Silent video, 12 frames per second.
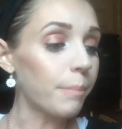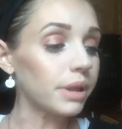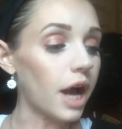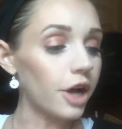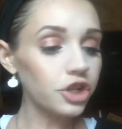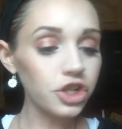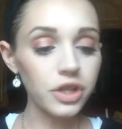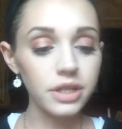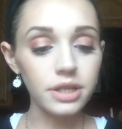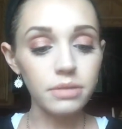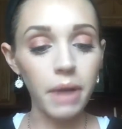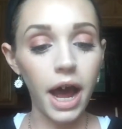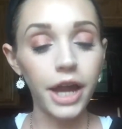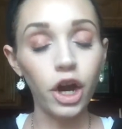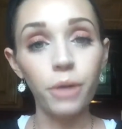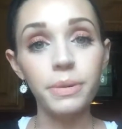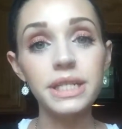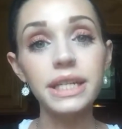Blush, this is my
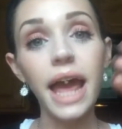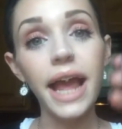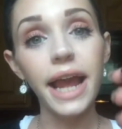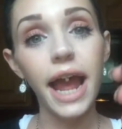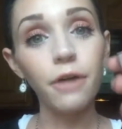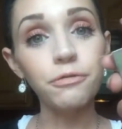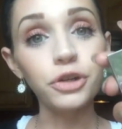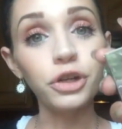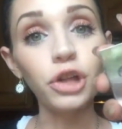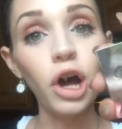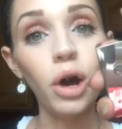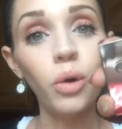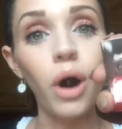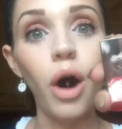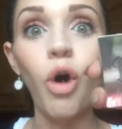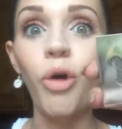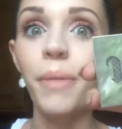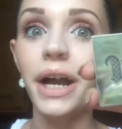Urban Decay Afterglow.
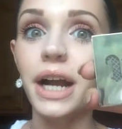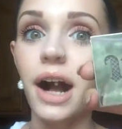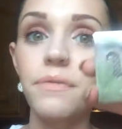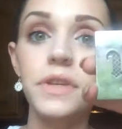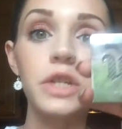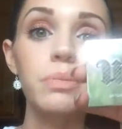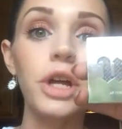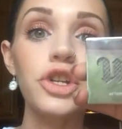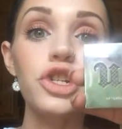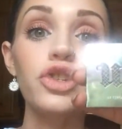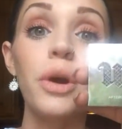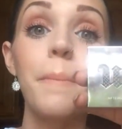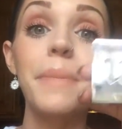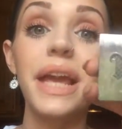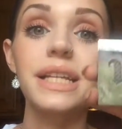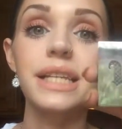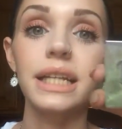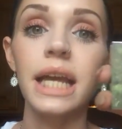Oh my God, these blushes are
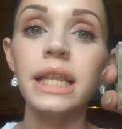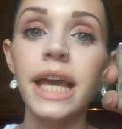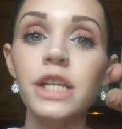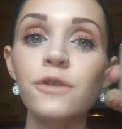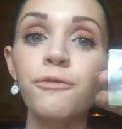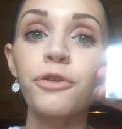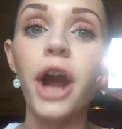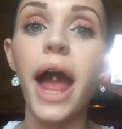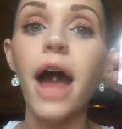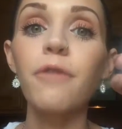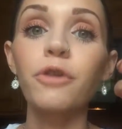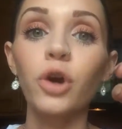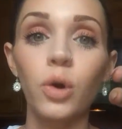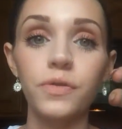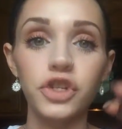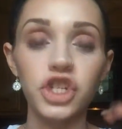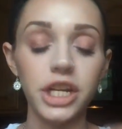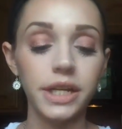amazing. They last forever
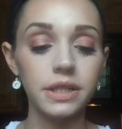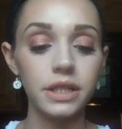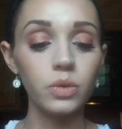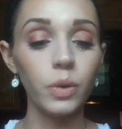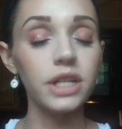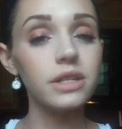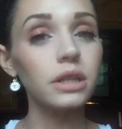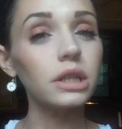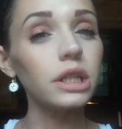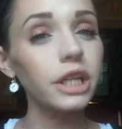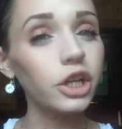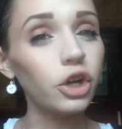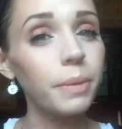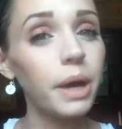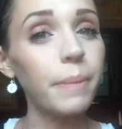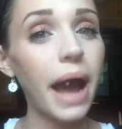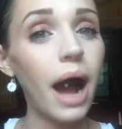on the cheeks. This one is a little bit